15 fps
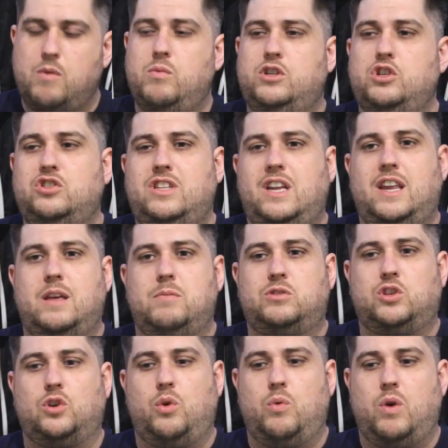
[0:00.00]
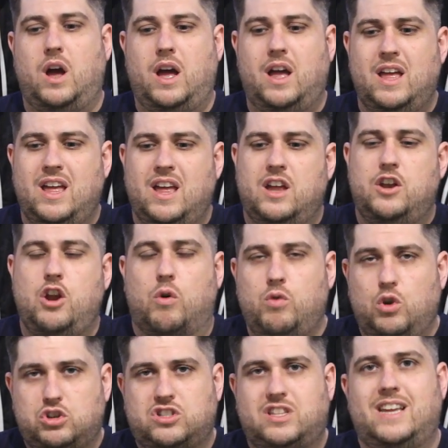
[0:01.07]
We just need him to uh, not
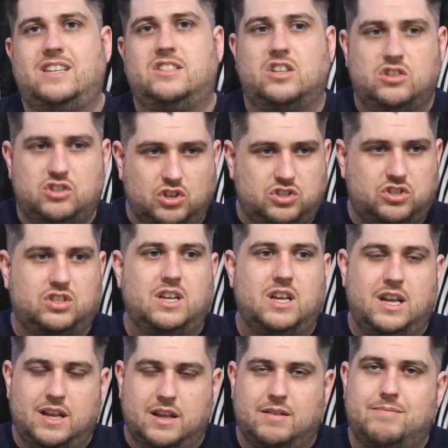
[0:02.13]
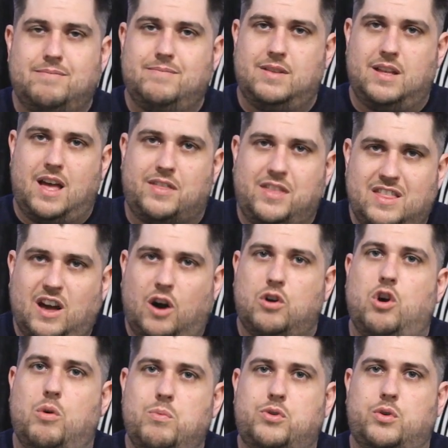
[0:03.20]
rush things and just... I think that'll
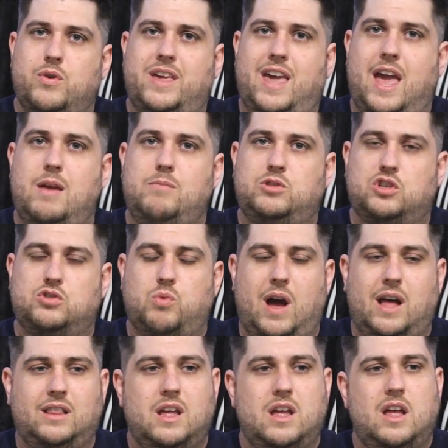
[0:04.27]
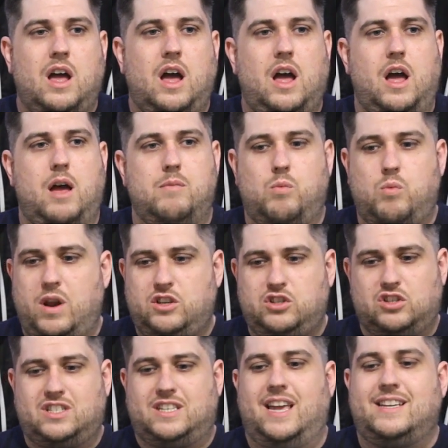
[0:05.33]
come through games as well, um, where he
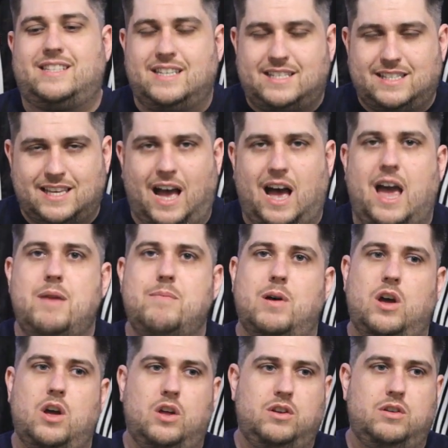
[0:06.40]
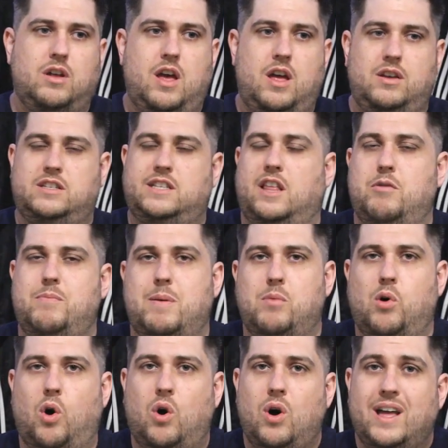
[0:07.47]
just takes his time and, and is a little bit
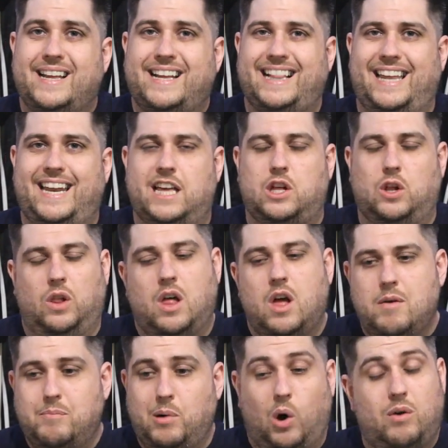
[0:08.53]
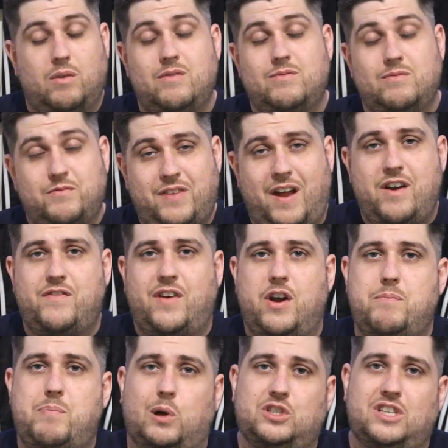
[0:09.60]
more clinical. But very,
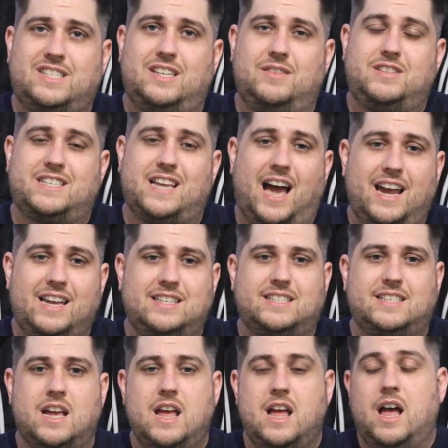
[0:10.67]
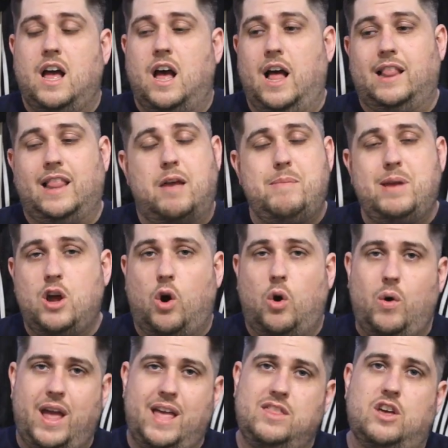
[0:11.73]
very positive signs. Uh, let me
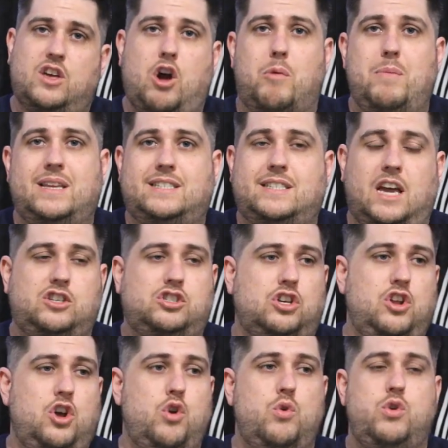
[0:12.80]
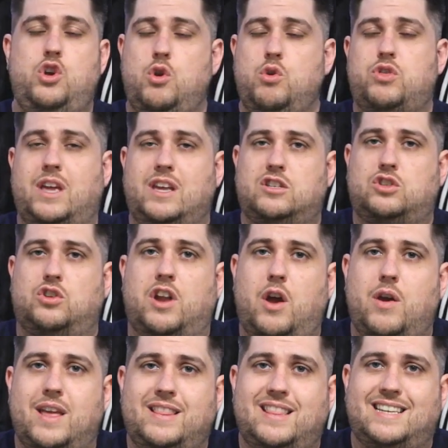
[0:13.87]
know in the comment section who you think stood
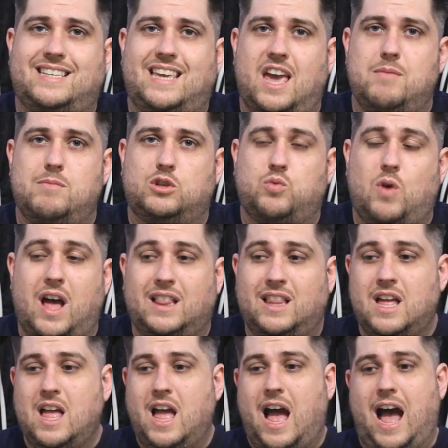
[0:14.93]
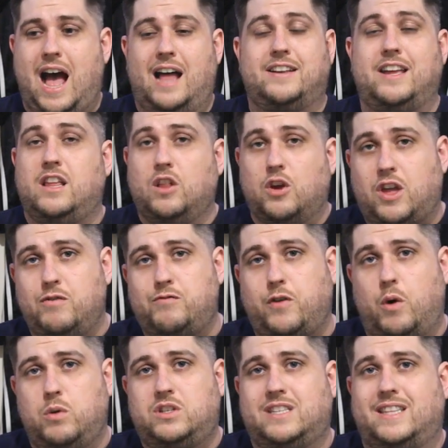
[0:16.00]
out in this game as well. And are you looking
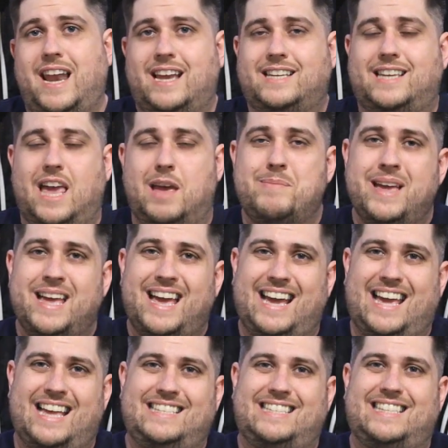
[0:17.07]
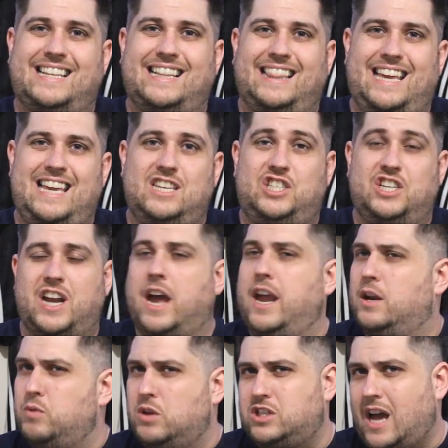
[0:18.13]
forward to the next game against Leeds
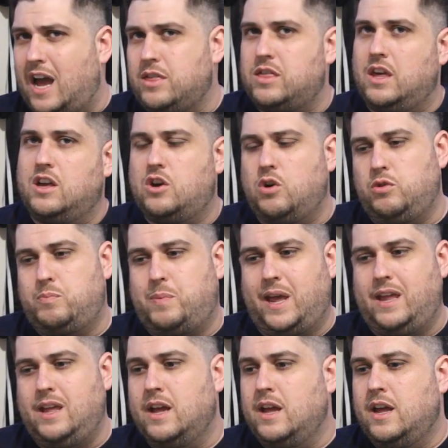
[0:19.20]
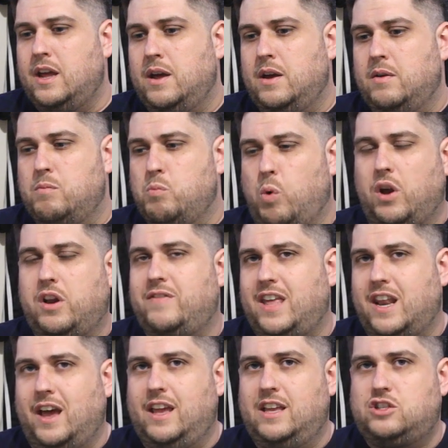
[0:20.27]
United, which I think could be one of
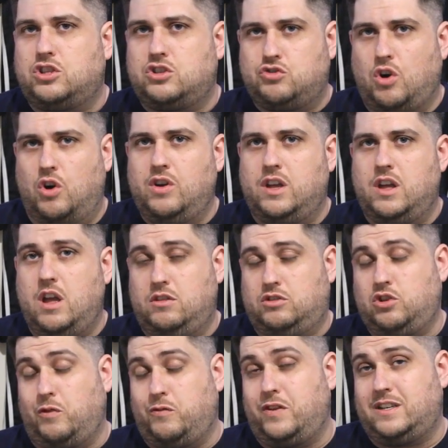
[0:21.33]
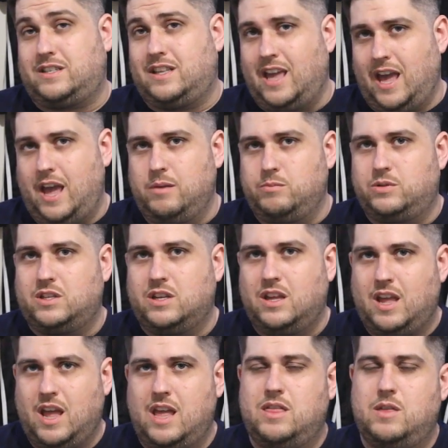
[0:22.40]
United's strong, uh, toughest games
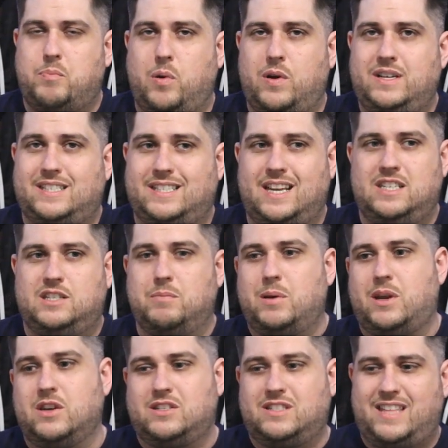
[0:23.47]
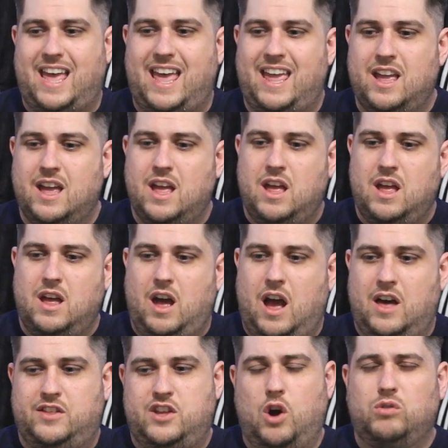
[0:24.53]
in the pre-season, because they
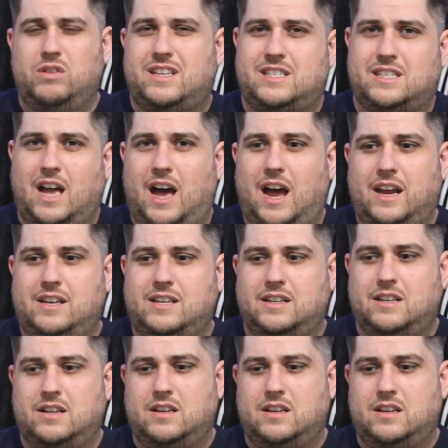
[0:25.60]
are the only side,